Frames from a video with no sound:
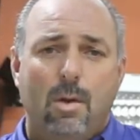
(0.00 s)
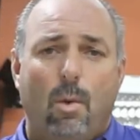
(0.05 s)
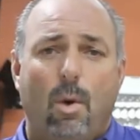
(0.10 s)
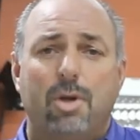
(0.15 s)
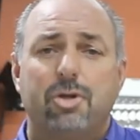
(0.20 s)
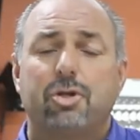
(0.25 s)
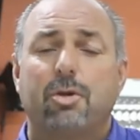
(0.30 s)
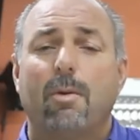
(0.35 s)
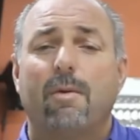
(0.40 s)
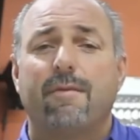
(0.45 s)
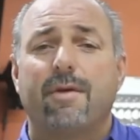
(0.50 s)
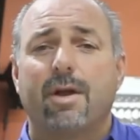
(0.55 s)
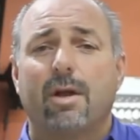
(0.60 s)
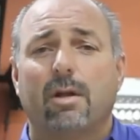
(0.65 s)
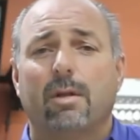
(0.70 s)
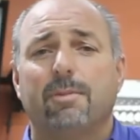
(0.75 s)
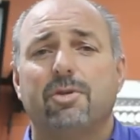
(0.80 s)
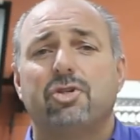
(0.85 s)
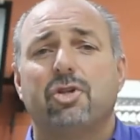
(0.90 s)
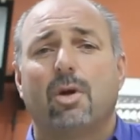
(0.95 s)
Why don't you come over here
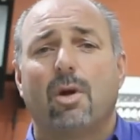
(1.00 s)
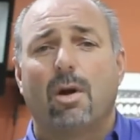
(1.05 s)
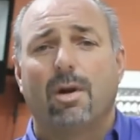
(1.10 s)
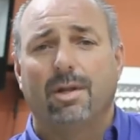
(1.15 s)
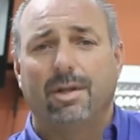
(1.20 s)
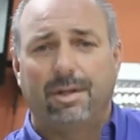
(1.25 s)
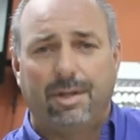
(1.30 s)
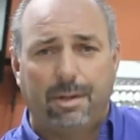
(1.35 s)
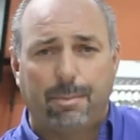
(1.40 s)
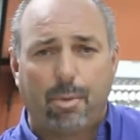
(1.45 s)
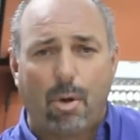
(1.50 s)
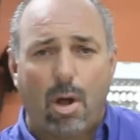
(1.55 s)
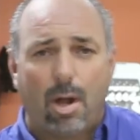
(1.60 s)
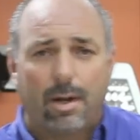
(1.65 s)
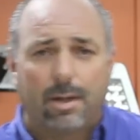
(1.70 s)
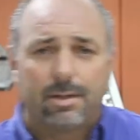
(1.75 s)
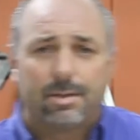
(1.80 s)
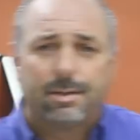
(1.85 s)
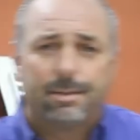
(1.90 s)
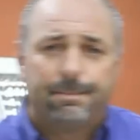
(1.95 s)
and let me show you our LED
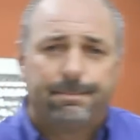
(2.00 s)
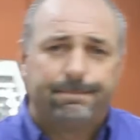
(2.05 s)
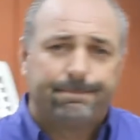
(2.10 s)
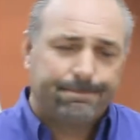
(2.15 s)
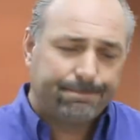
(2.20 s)
products.